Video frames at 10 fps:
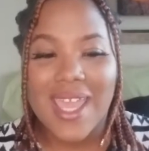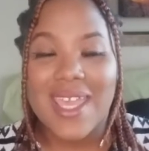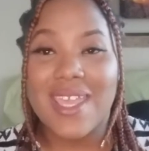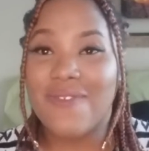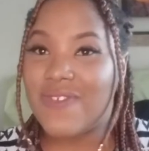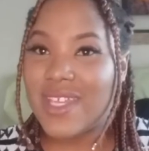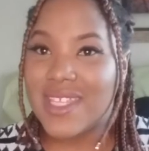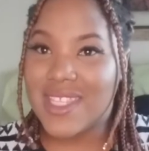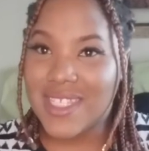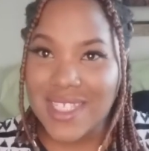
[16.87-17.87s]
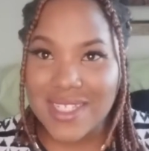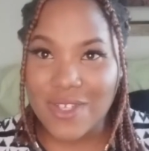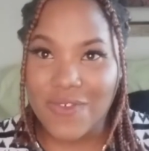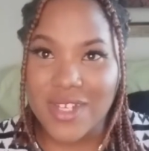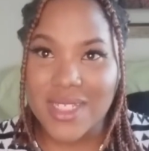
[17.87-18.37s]
If this is your
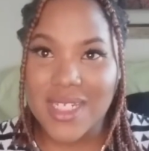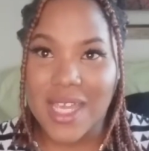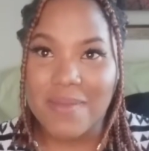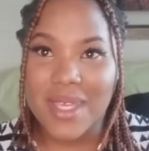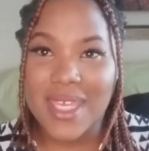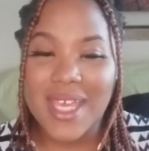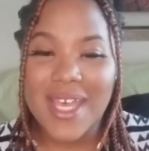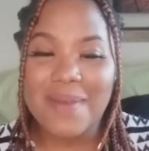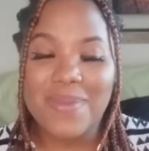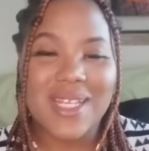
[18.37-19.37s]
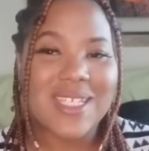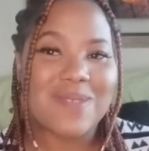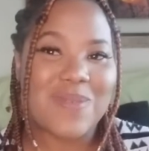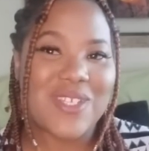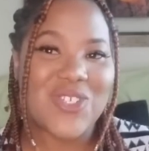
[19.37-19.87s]
first time here, please
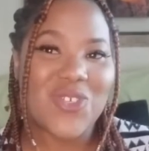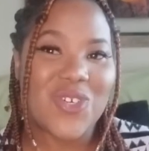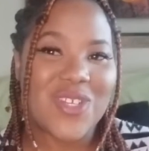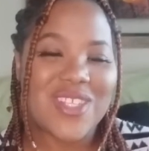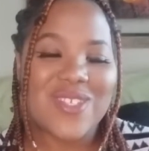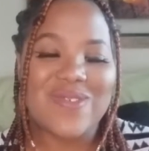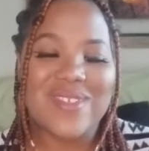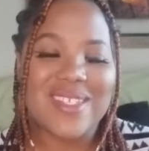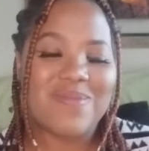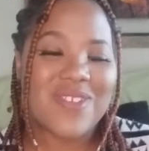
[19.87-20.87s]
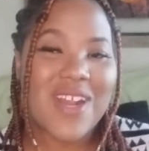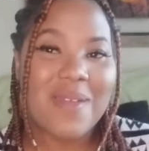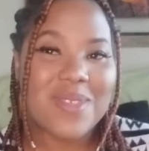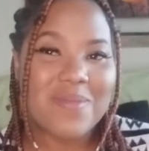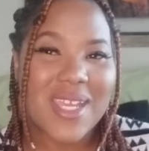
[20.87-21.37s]
be sure to subscribe
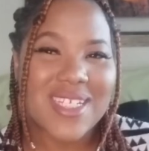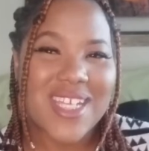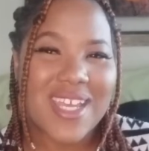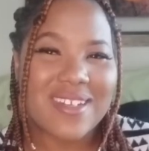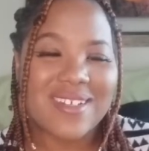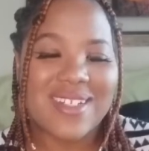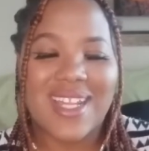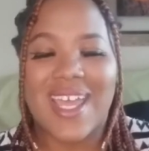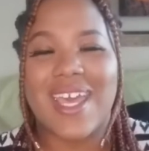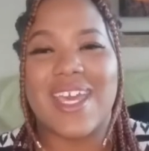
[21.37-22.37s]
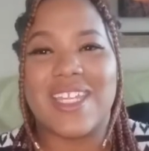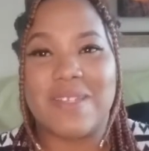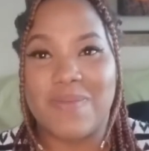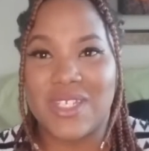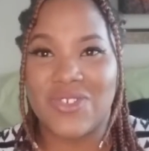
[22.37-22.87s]
to my channel and
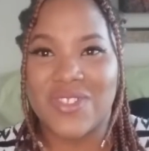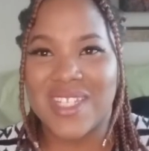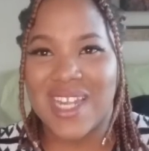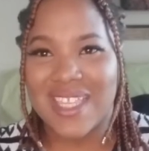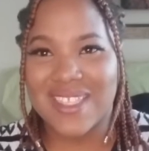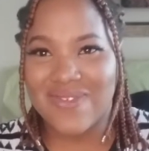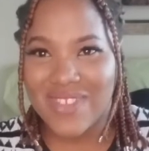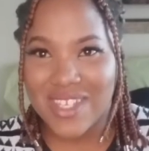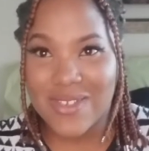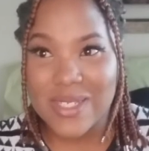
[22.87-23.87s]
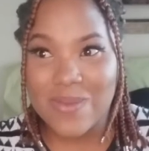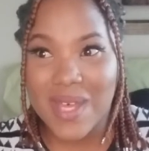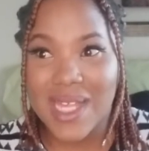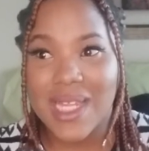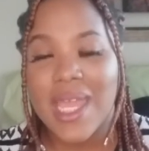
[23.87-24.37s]
be sure to like this video as
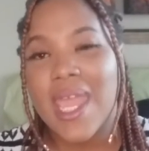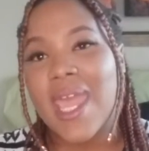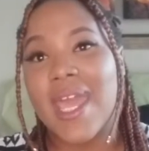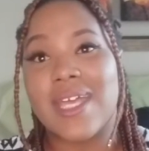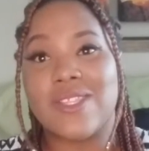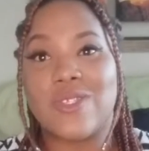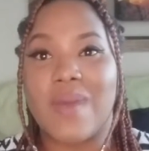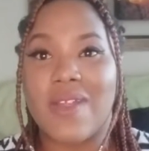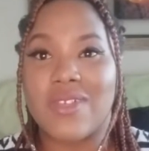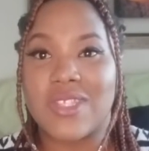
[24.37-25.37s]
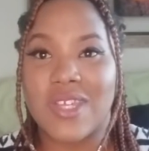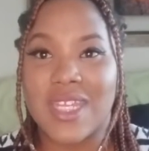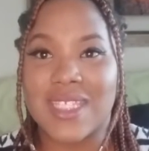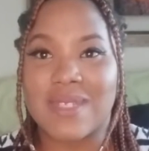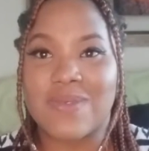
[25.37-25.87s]
well. And to my
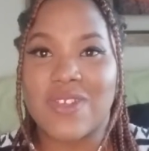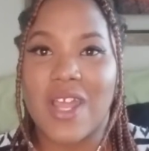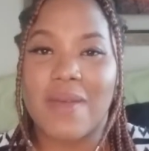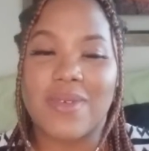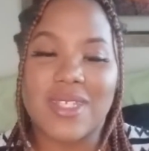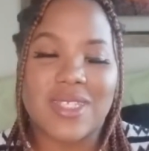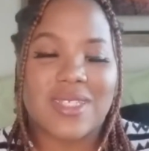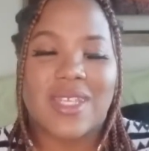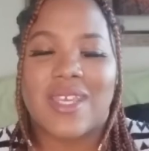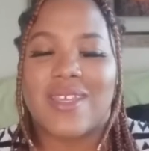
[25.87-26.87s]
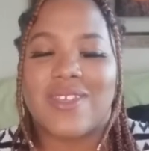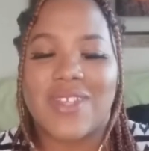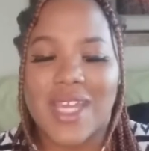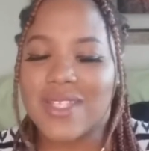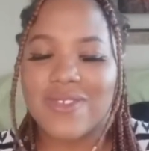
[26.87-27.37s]
returning subscribers, you
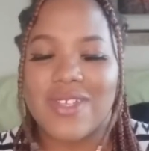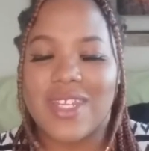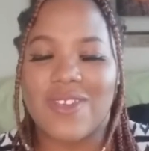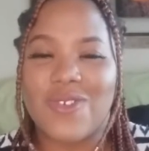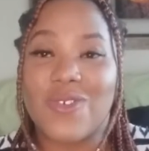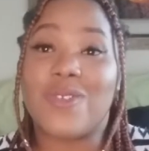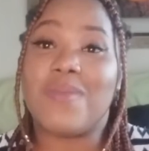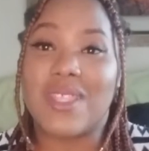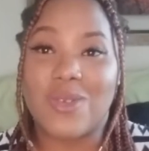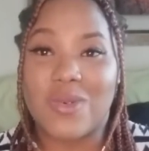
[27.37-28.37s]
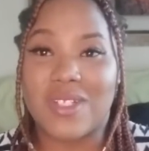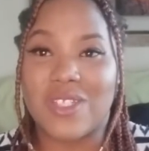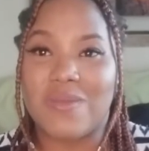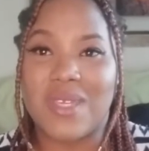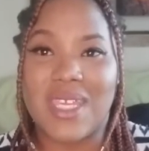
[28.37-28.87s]
guys already know you mean the world
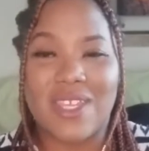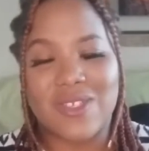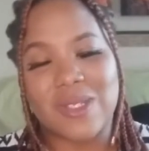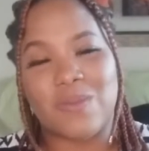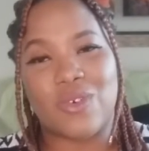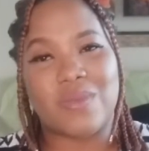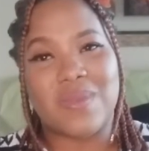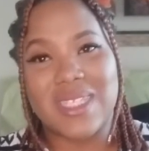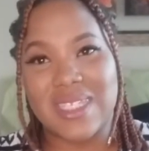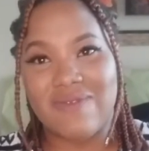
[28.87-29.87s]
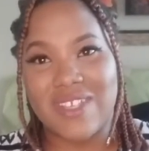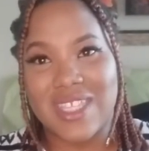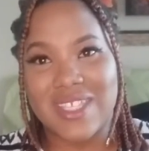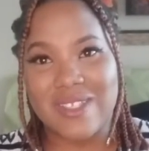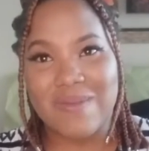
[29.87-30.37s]
to me. Your support means
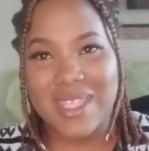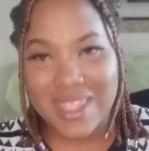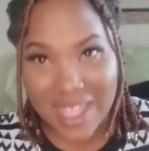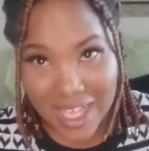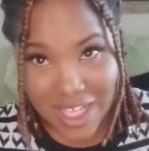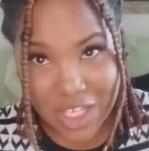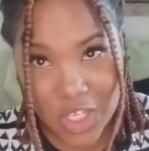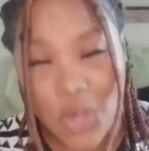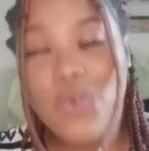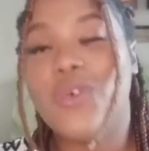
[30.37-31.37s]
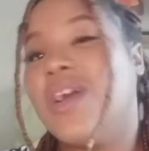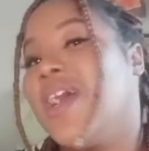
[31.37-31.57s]
everything to me. Thank you.